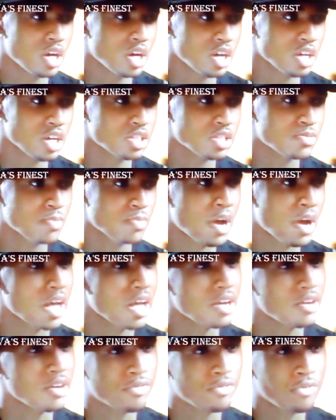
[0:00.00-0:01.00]

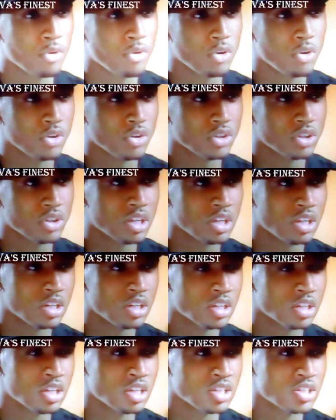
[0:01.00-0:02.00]
aspire for
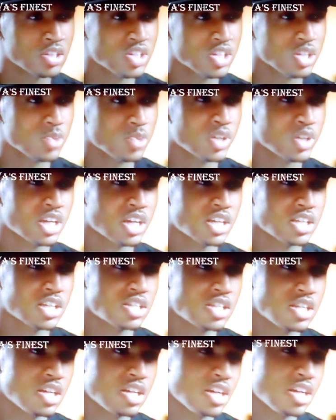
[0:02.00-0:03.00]
than just what they
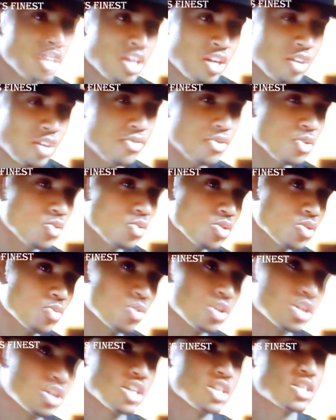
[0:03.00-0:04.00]
see in the interviews
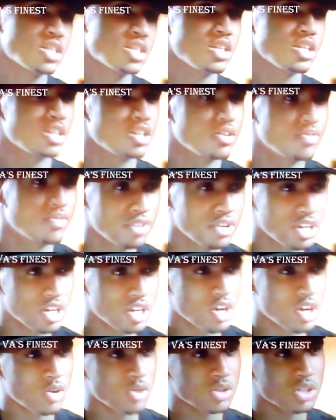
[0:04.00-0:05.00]
and what they see in the
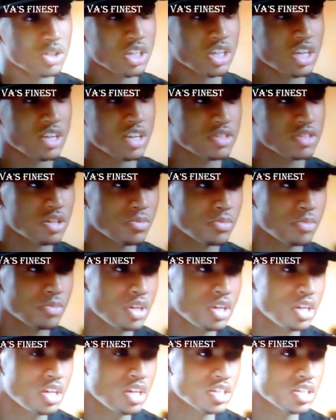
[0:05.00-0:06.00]
videos. It gives
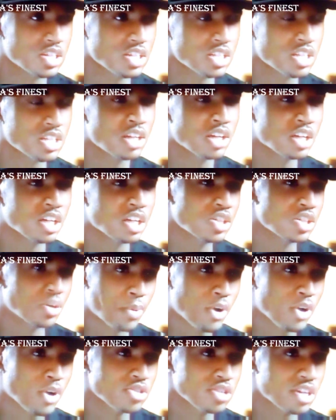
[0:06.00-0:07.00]
them just a look into
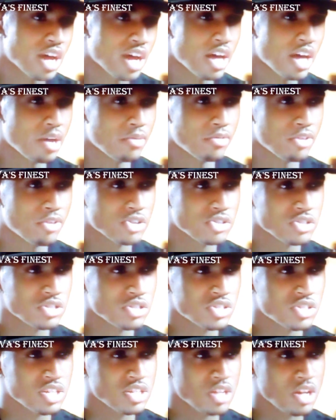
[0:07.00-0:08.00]
the person I am
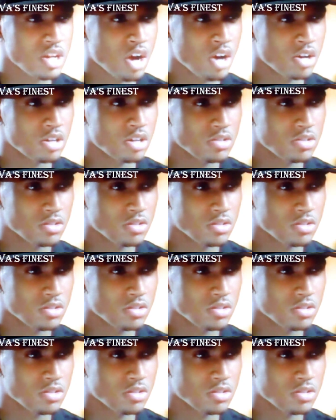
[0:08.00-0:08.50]
versus just the artist.